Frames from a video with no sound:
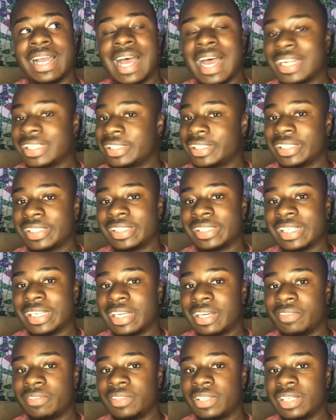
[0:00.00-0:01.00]
I just
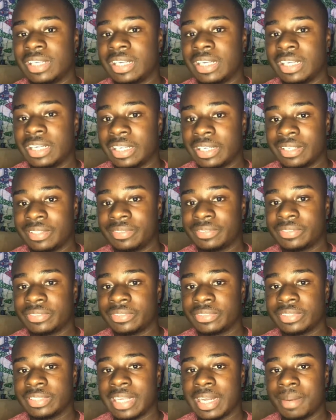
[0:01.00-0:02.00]
love the love
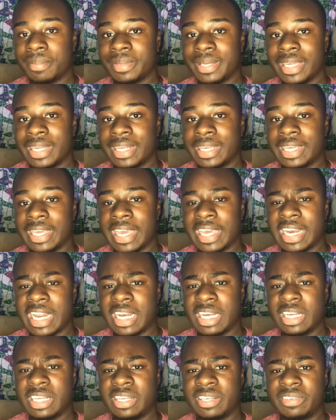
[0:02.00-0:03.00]
that I'm getting, and
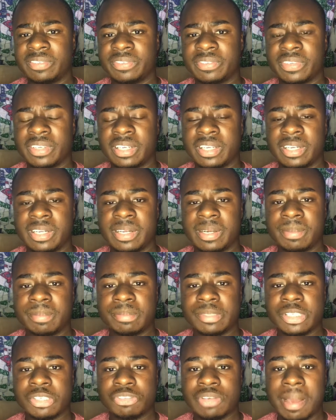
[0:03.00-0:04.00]
I love
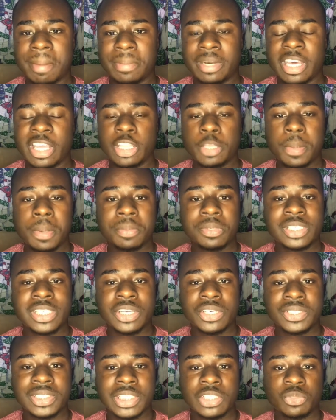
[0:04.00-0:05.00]
subscribing to other people's
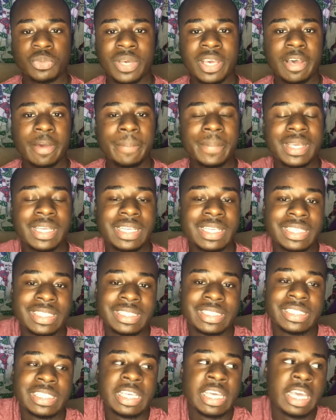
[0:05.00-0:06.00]
channels as well,
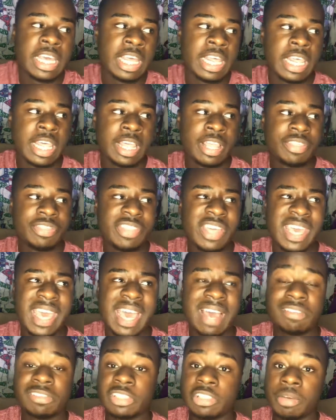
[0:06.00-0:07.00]
because they
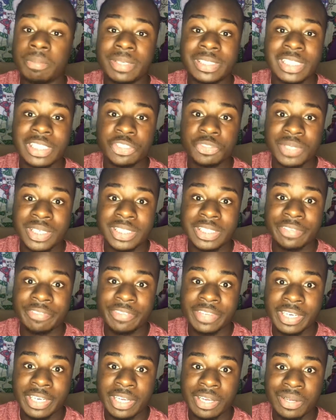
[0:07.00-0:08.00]
have so much interesting
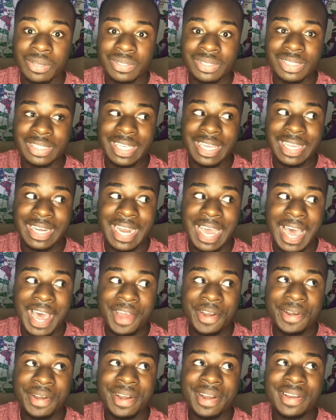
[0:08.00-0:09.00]
videos, and
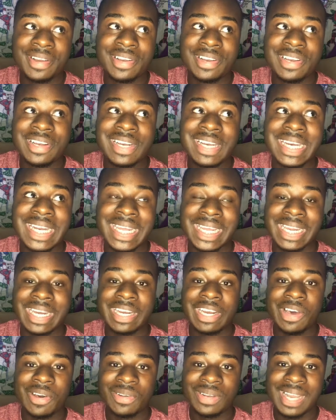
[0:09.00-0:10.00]
I
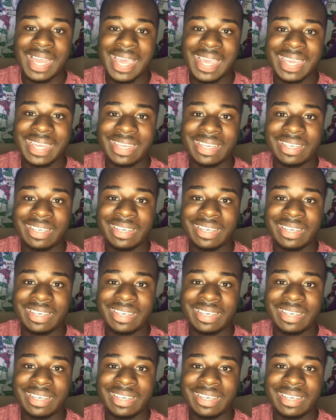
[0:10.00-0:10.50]
didn't know like